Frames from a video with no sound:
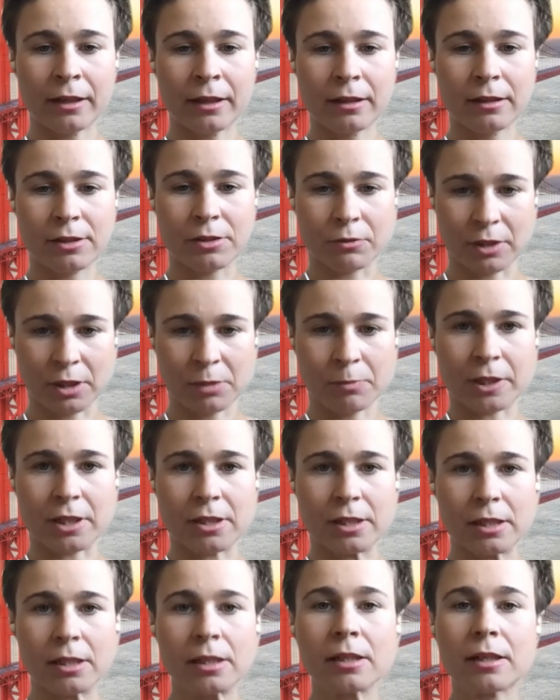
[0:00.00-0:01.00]
so this
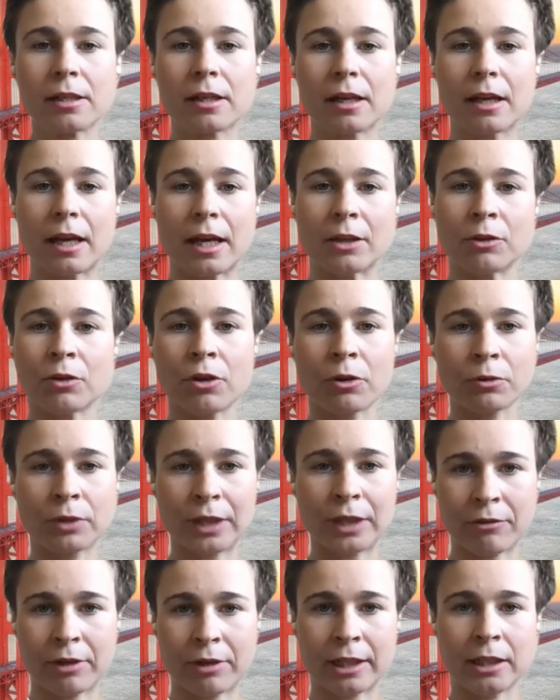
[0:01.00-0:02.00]
person, and you go
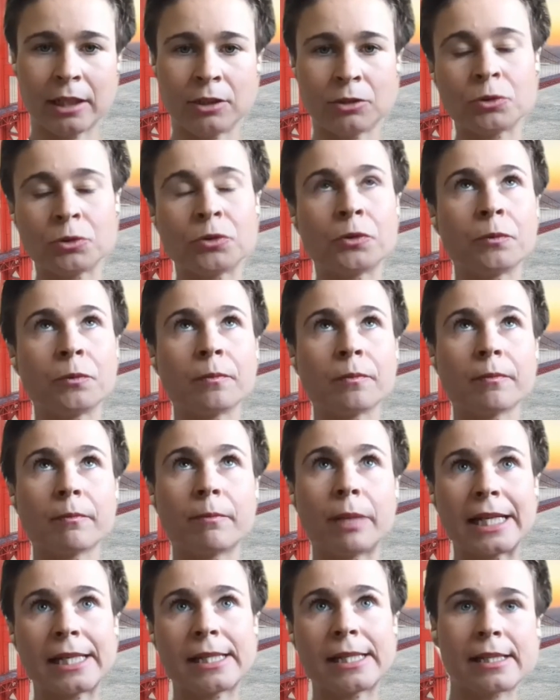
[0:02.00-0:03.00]
directly to
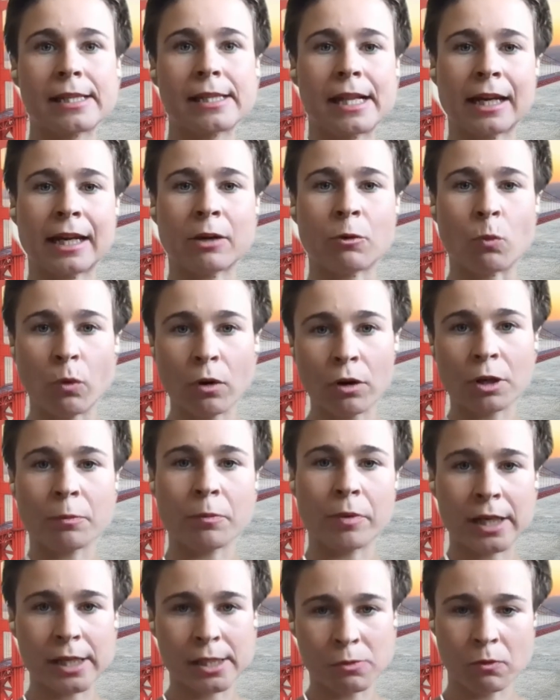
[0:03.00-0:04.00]
places like
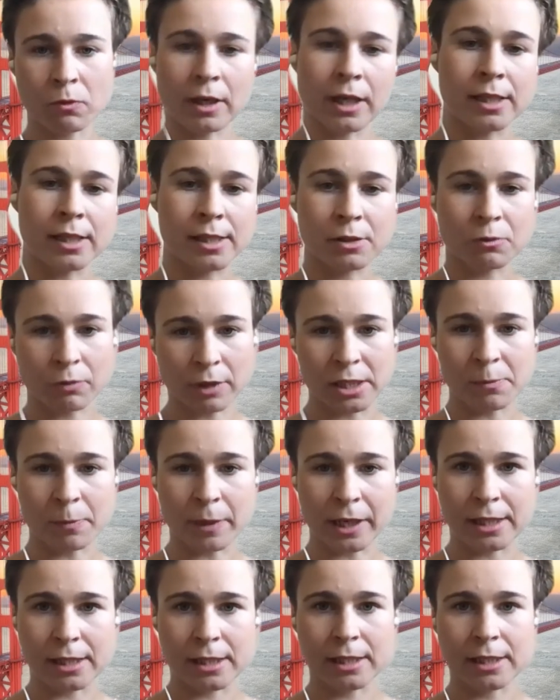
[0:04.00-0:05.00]
WordPress, Wix,
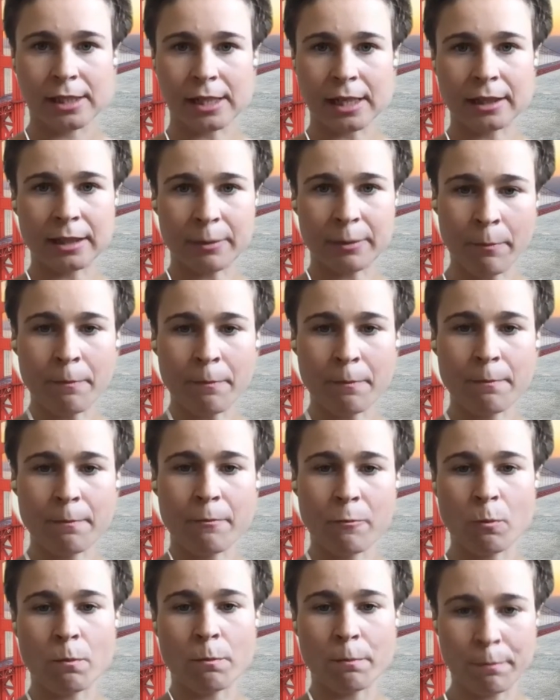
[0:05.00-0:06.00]
Squarespace. These are the
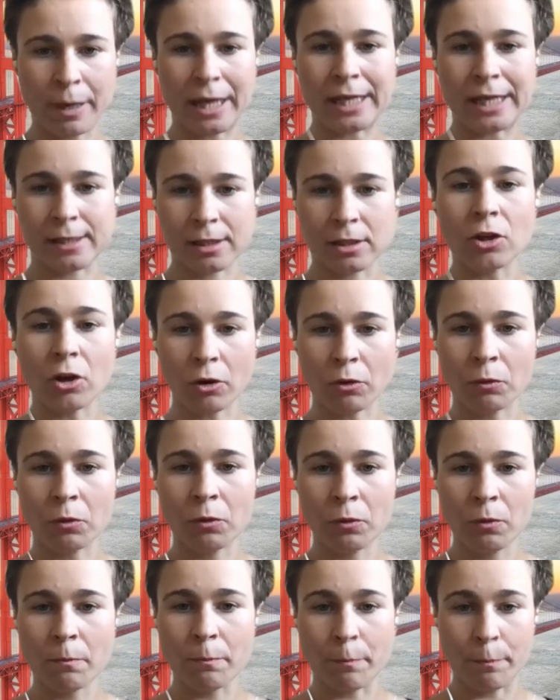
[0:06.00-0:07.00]
best
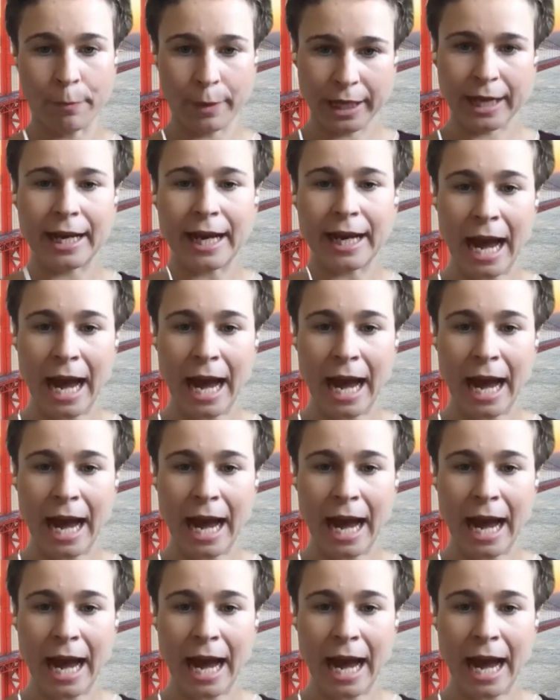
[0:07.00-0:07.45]
known big guys.